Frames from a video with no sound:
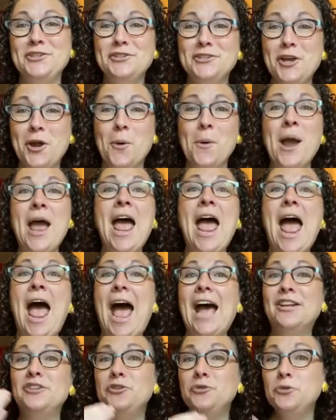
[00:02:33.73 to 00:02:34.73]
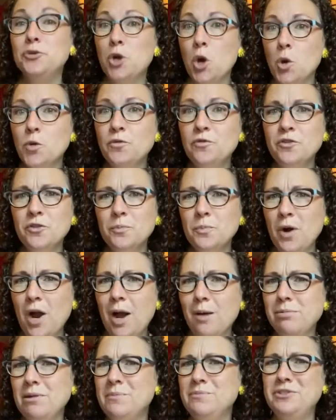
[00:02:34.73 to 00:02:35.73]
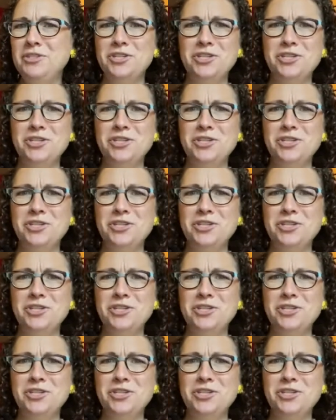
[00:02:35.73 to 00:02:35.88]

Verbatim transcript: So as you go through the problems,